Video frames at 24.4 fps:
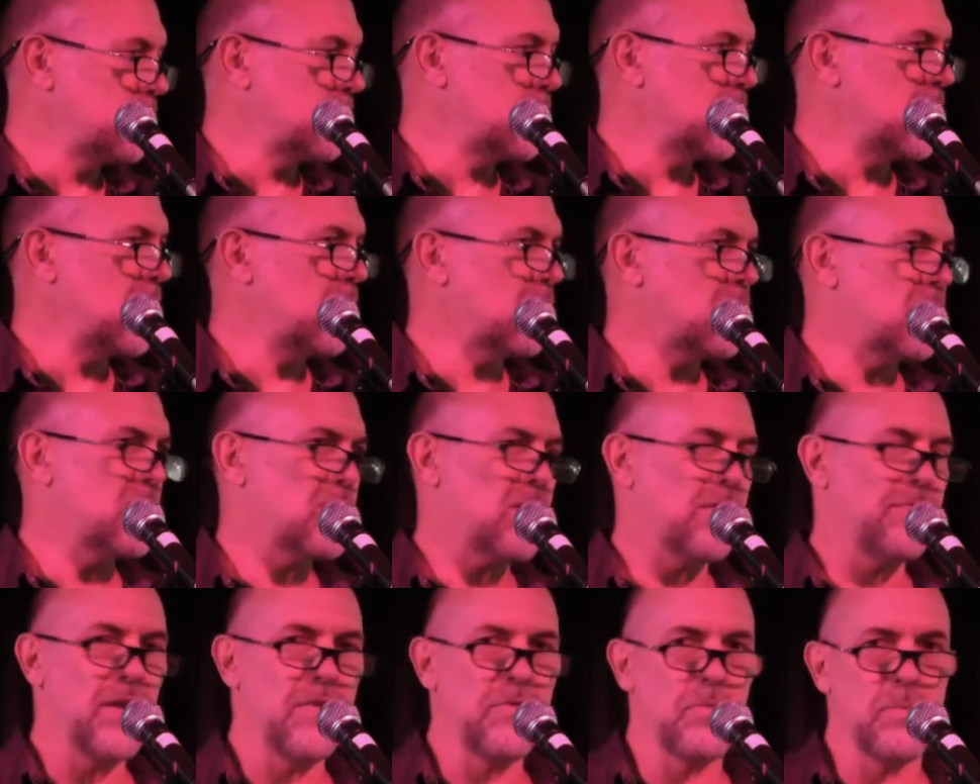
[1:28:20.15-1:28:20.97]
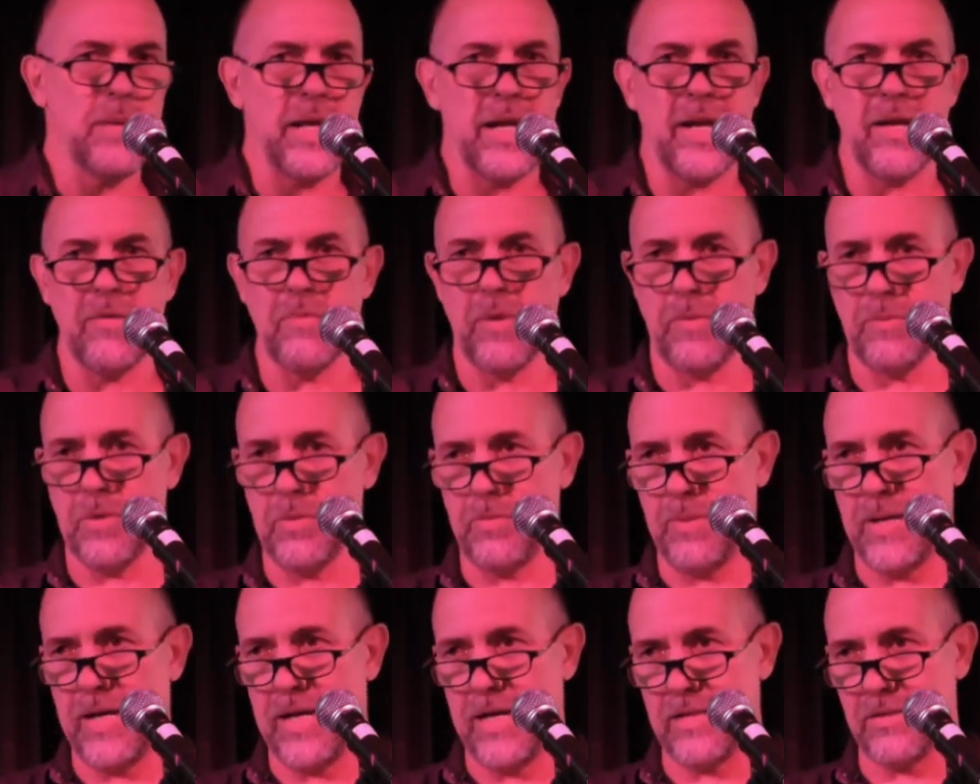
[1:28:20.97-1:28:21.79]
because I've never met anyone
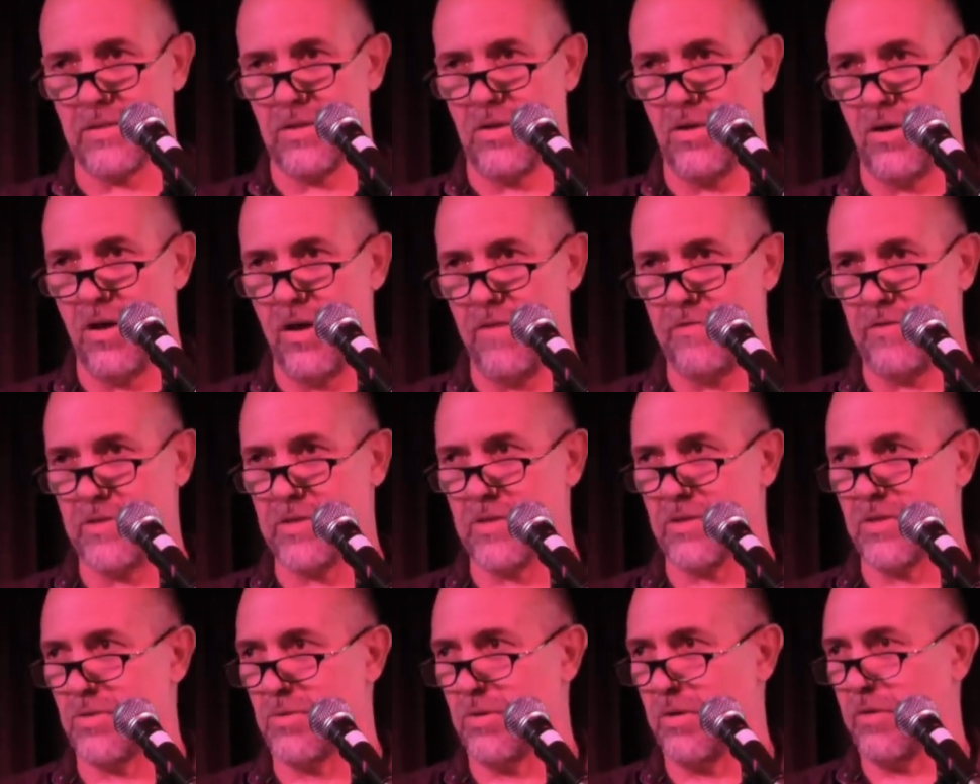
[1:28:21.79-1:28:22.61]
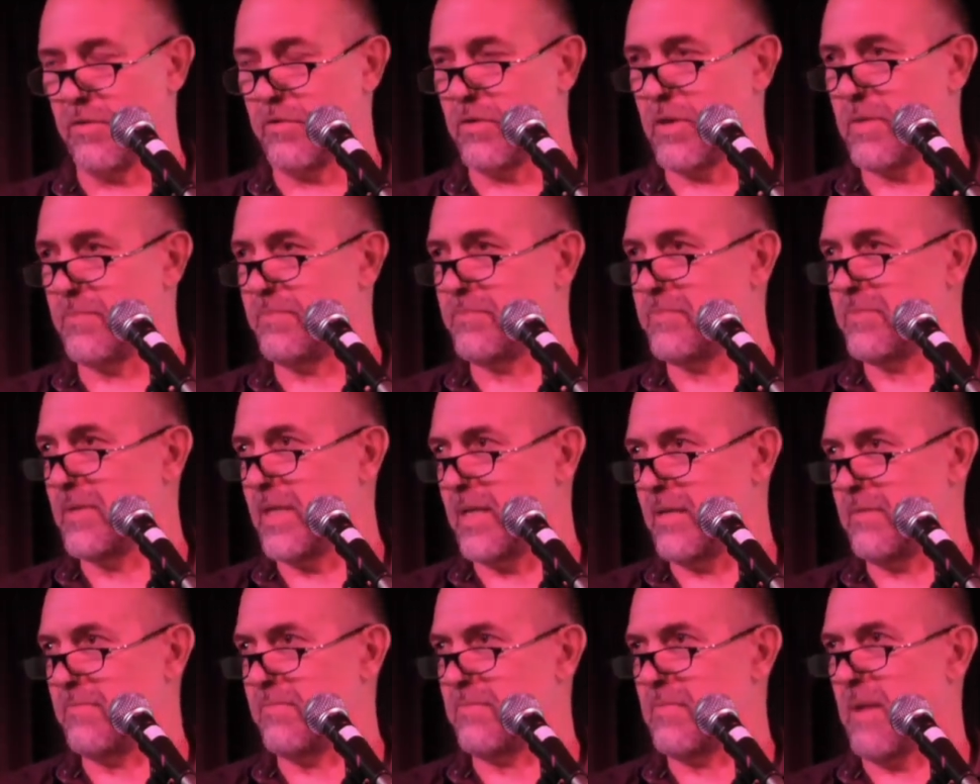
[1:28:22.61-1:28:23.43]
with a past life as a sort of
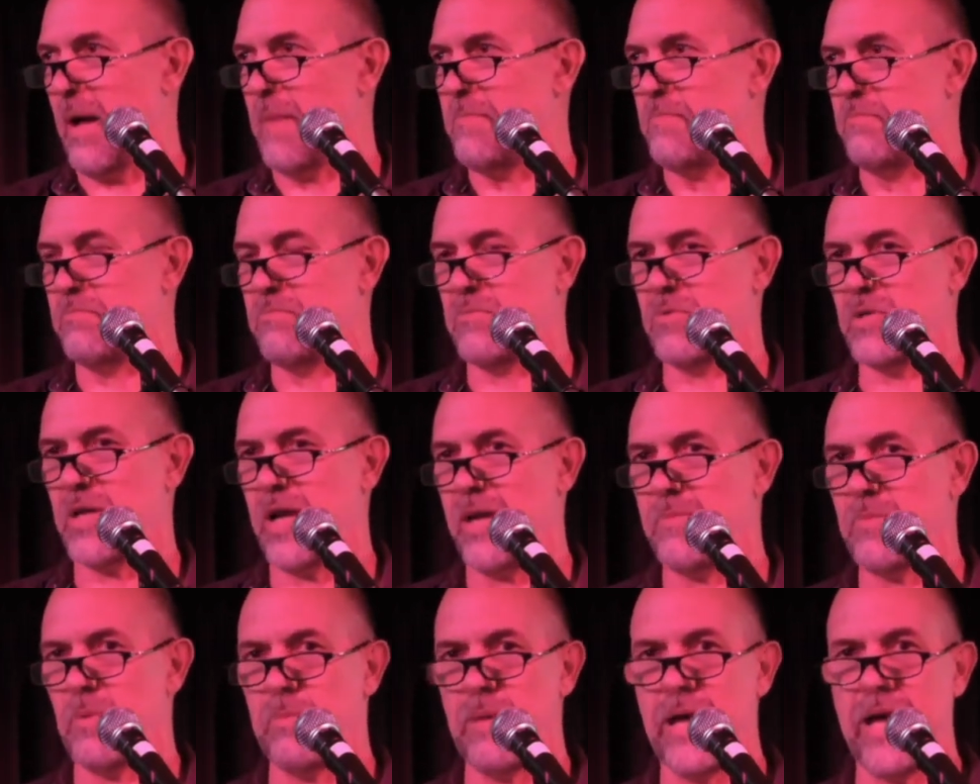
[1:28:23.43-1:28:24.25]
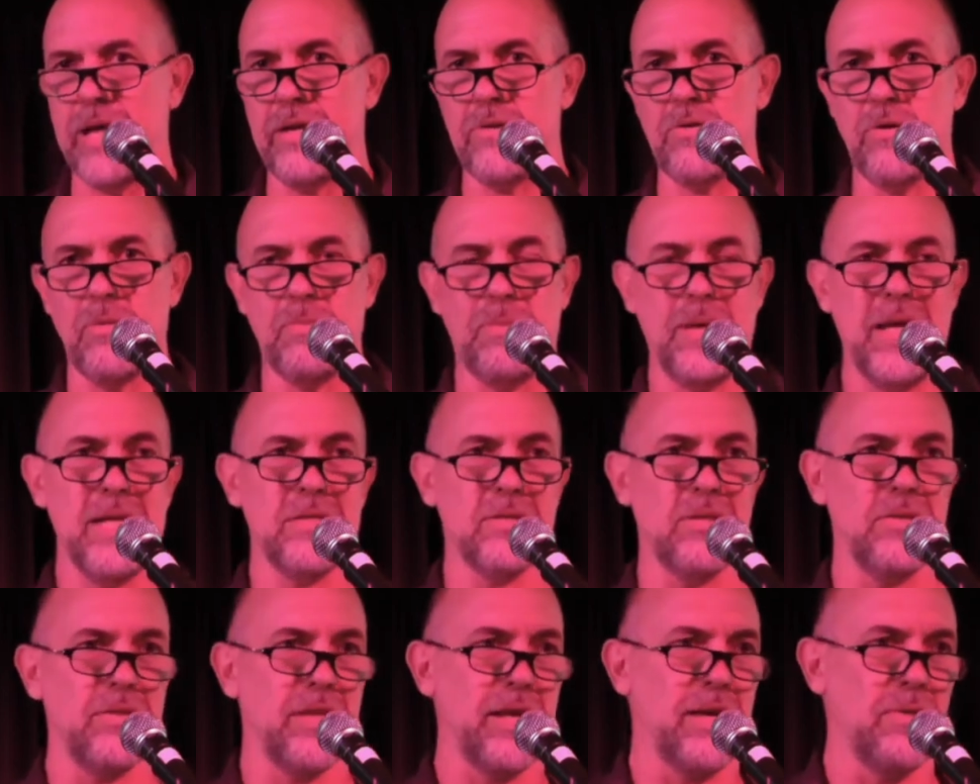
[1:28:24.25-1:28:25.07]
a chambermaid or a peasant.